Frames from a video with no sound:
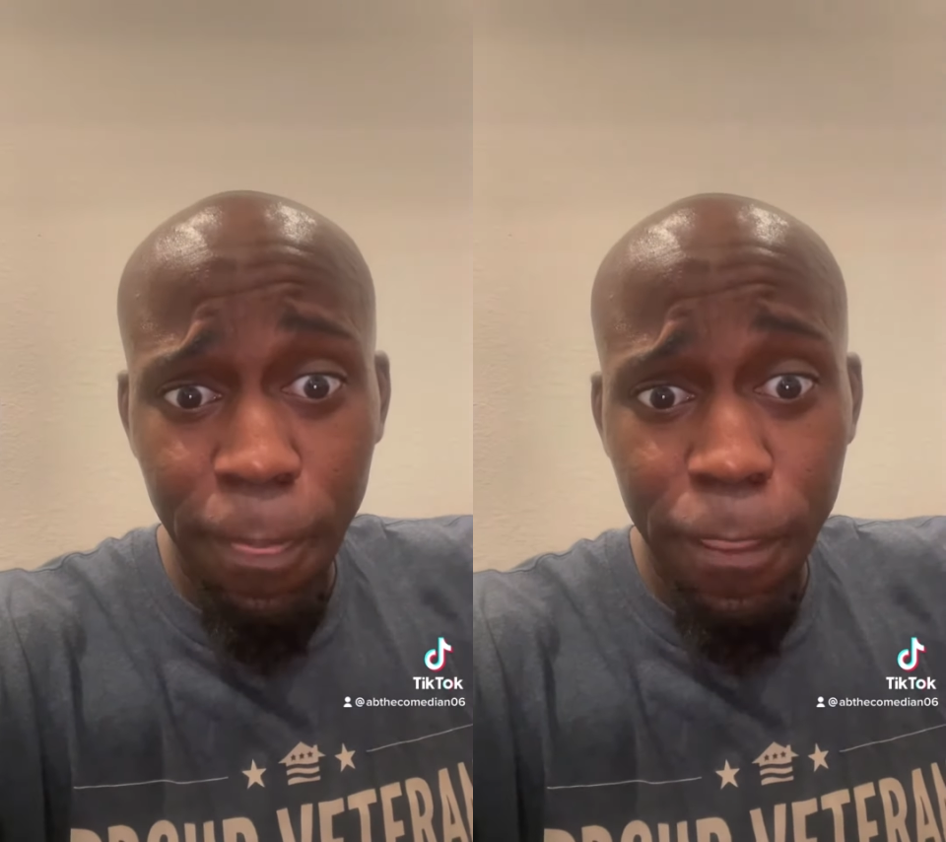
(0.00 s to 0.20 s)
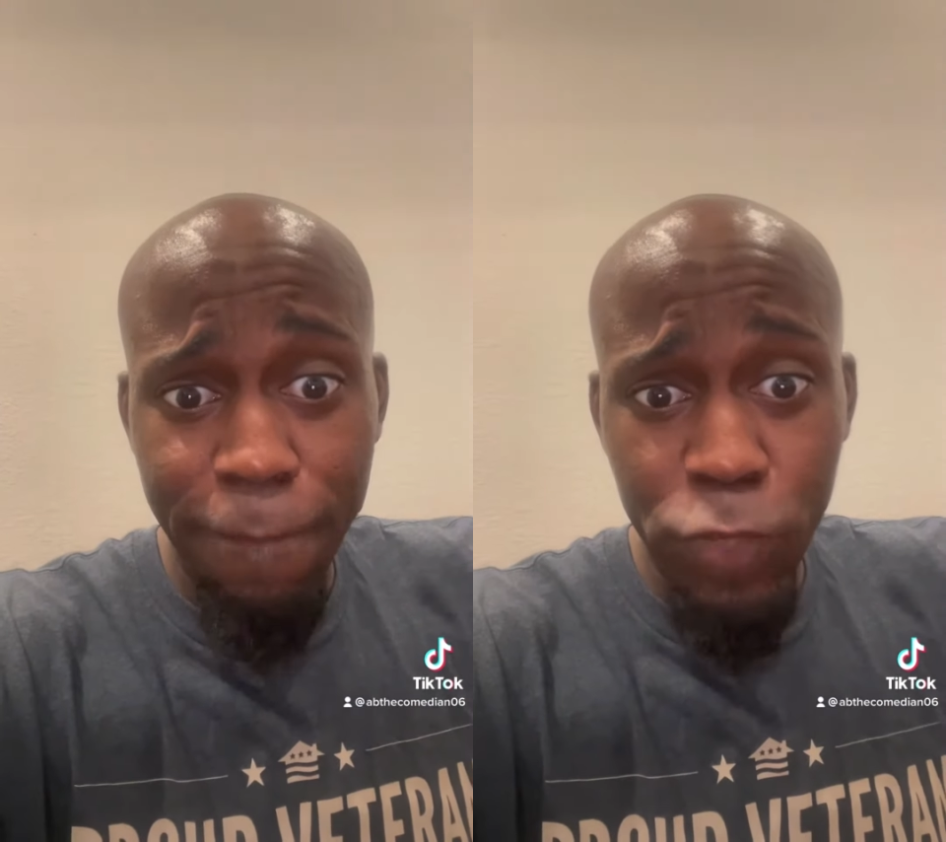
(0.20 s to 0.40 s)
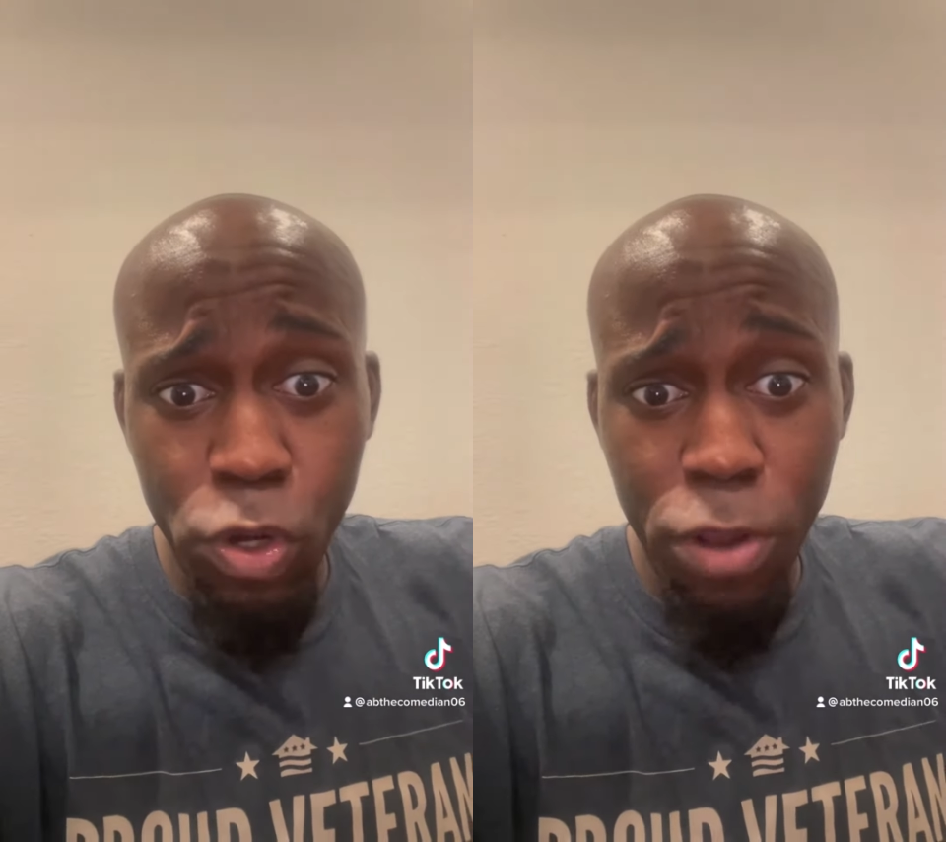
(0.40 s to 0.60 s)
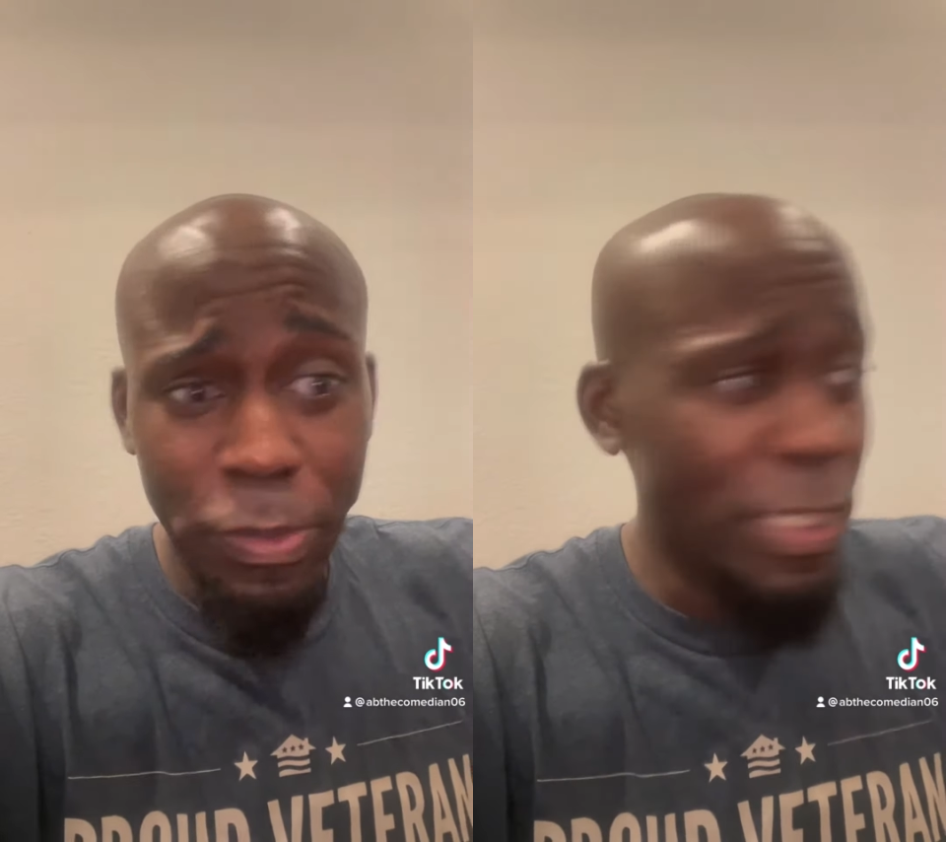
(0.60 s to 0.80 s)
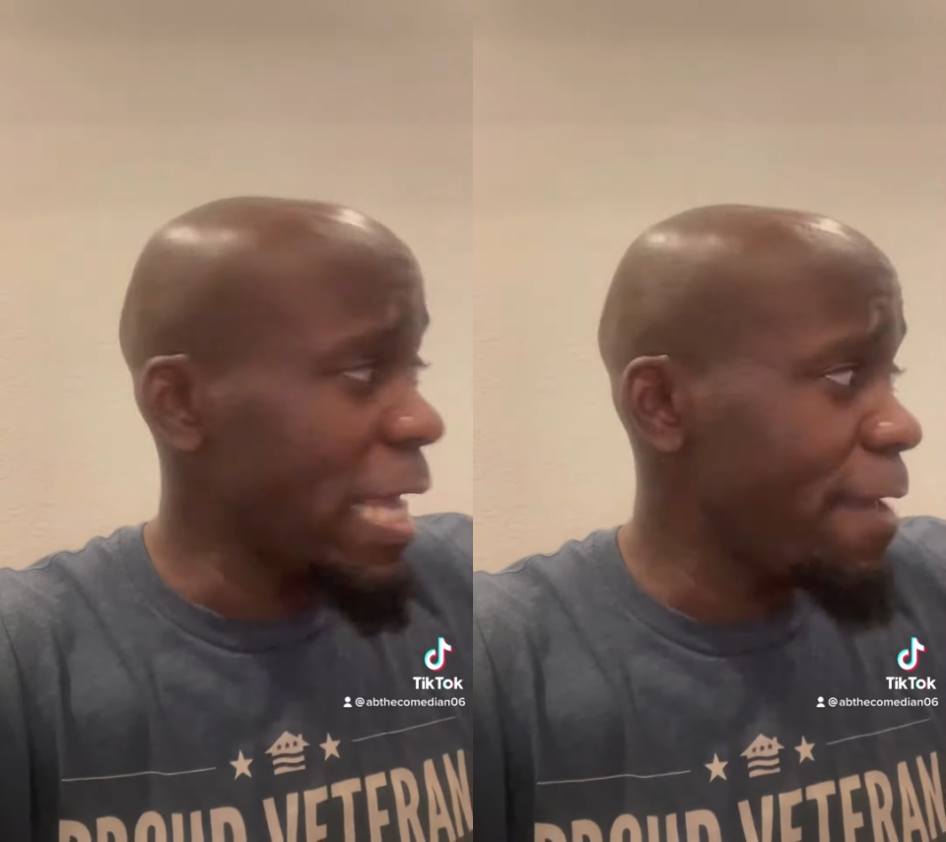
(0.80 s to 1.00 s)
You know what I'm
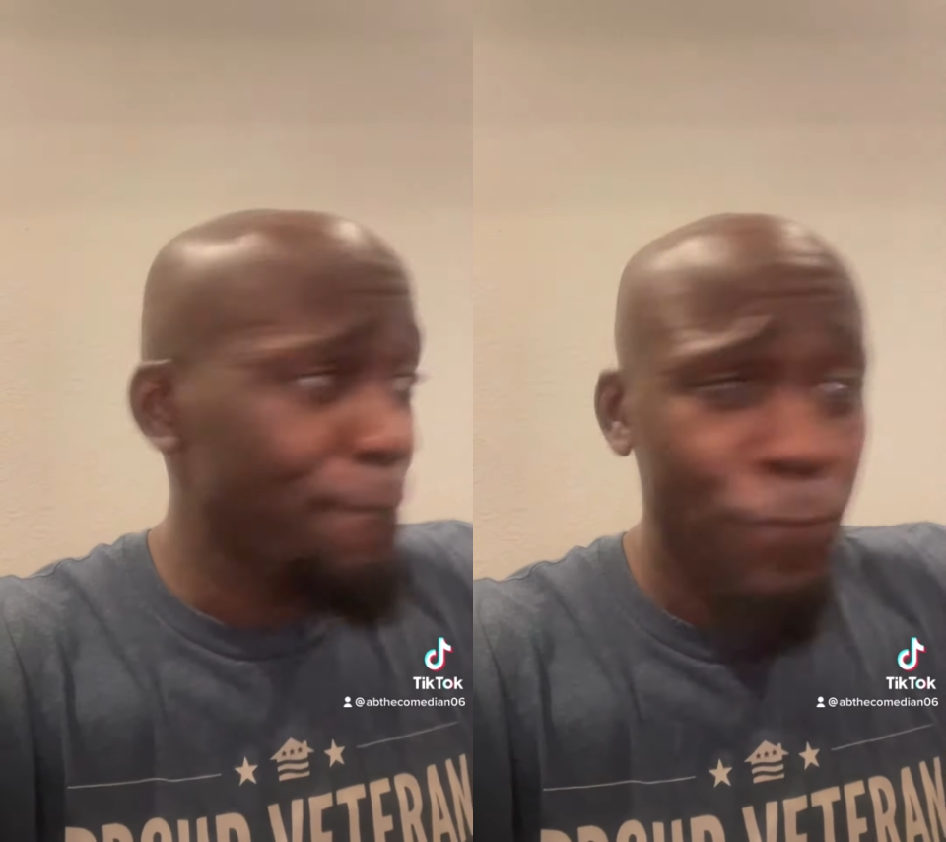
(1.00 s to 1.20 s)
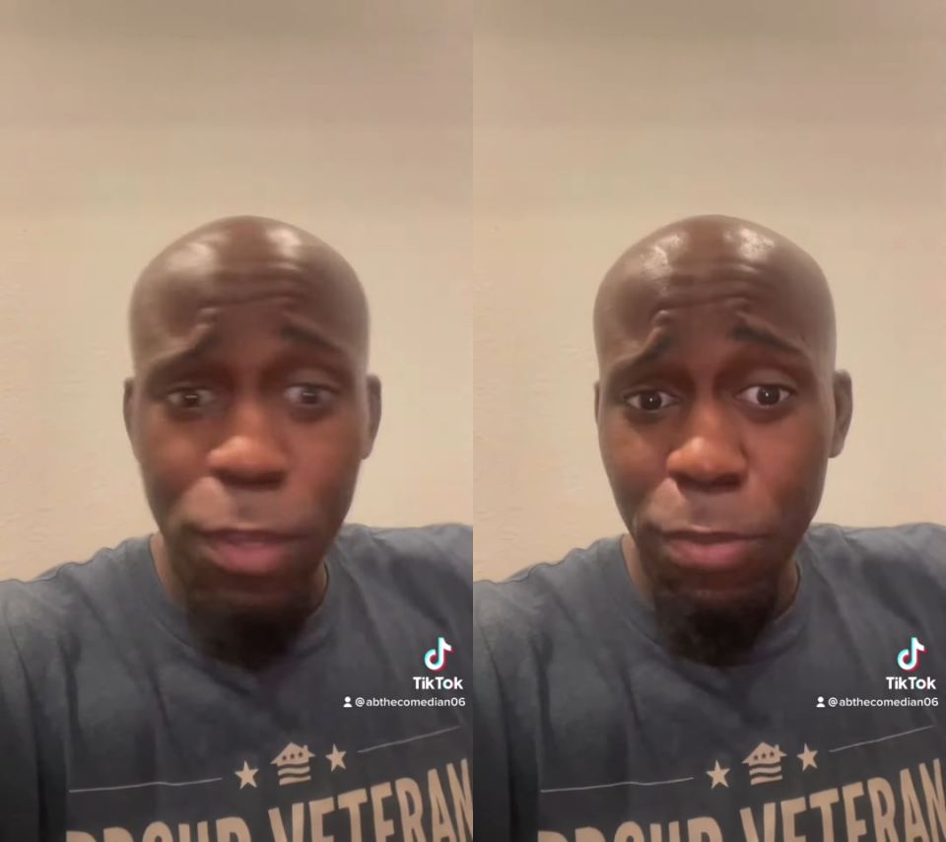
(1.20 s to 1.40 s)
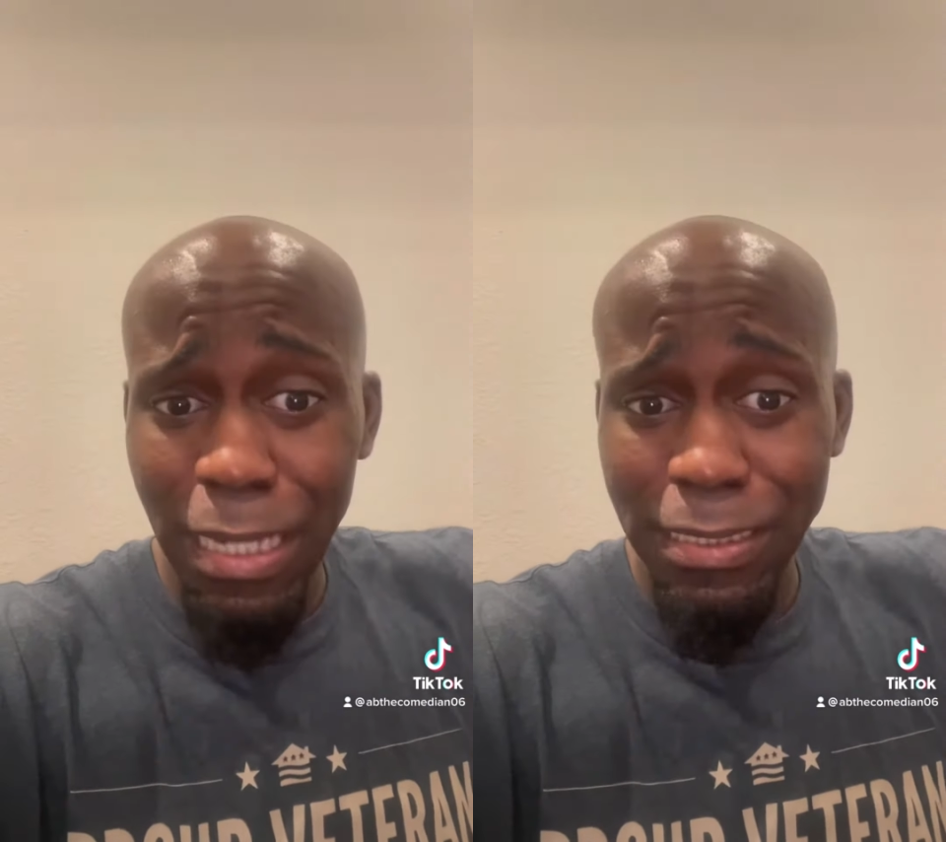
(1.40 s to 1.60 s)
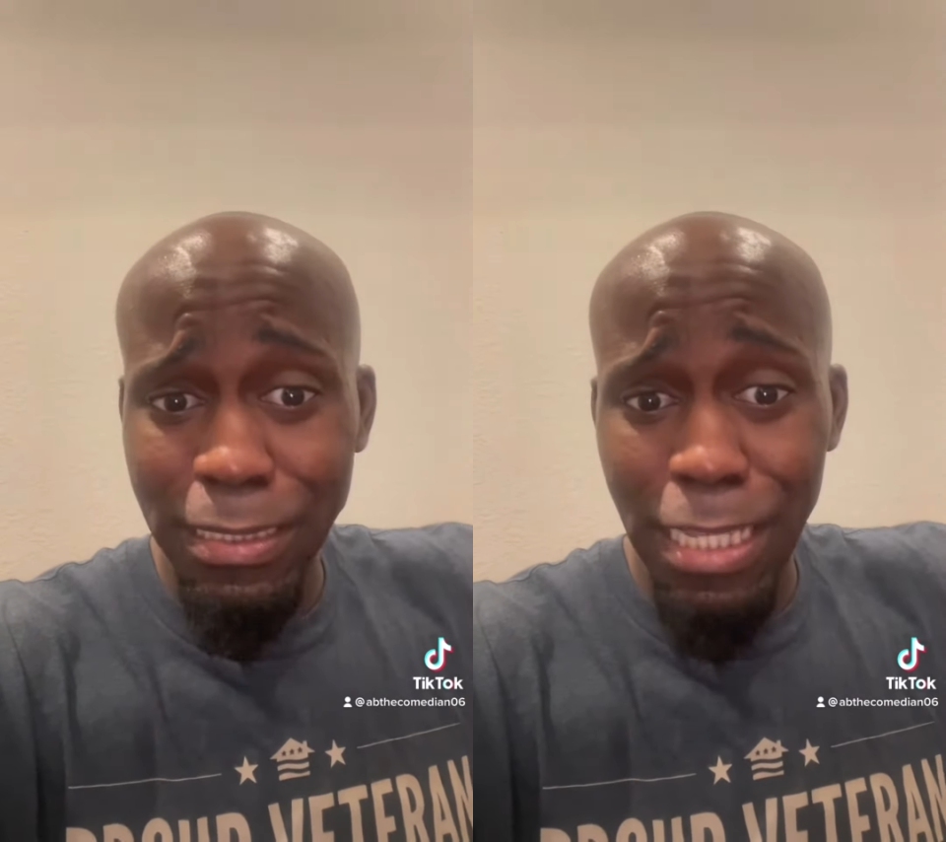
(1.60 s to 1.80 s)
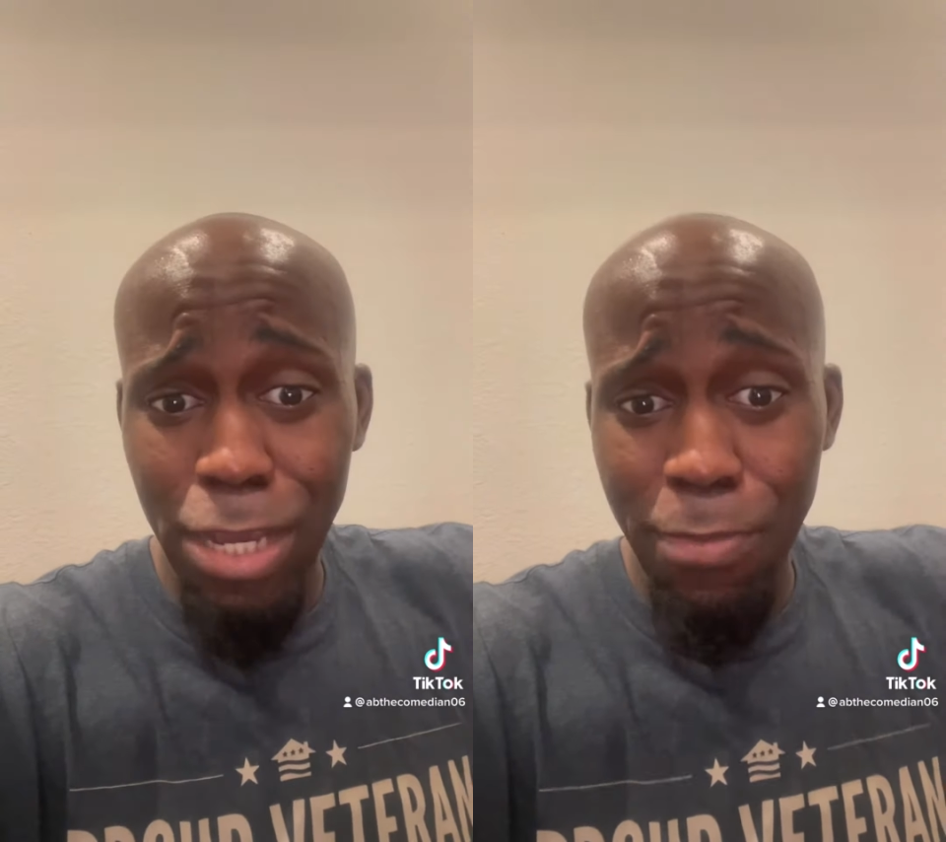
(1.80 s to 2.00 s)
saying? But I
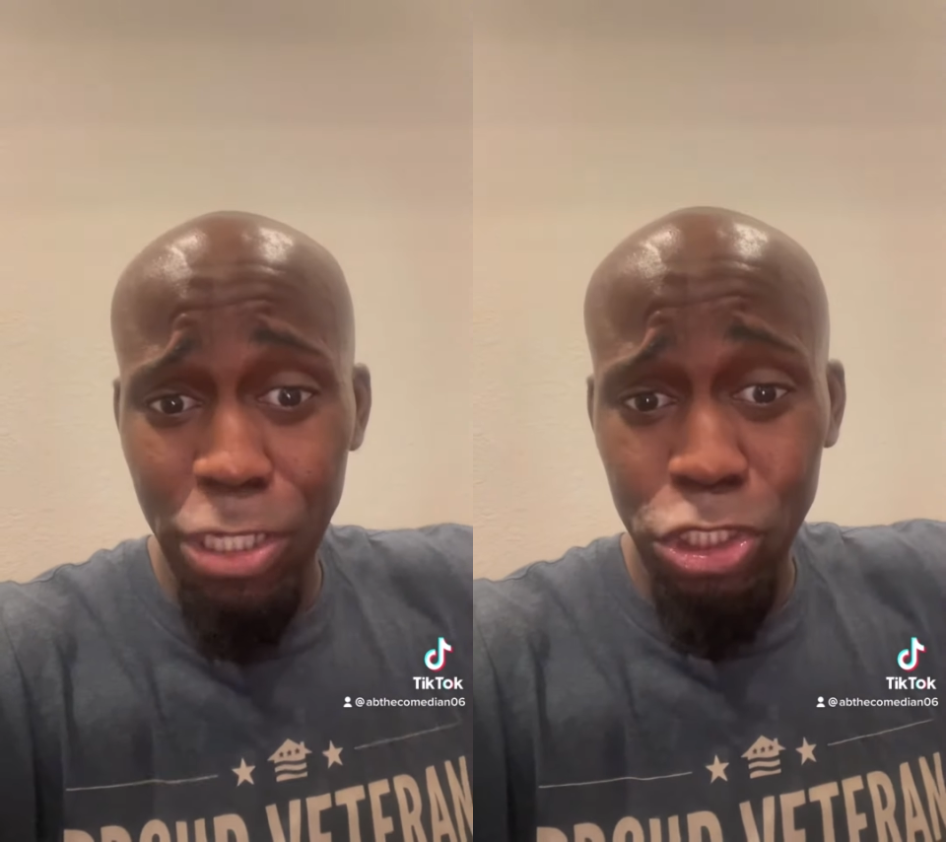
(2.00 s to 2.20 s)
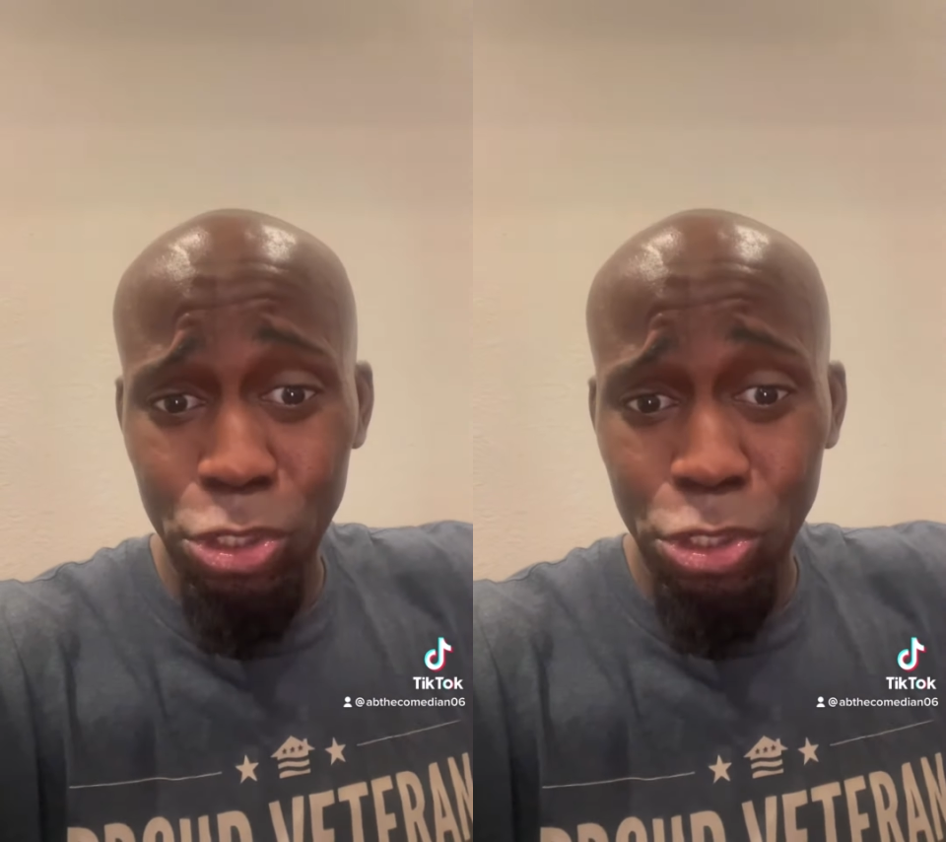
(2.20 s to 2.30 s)
still make sure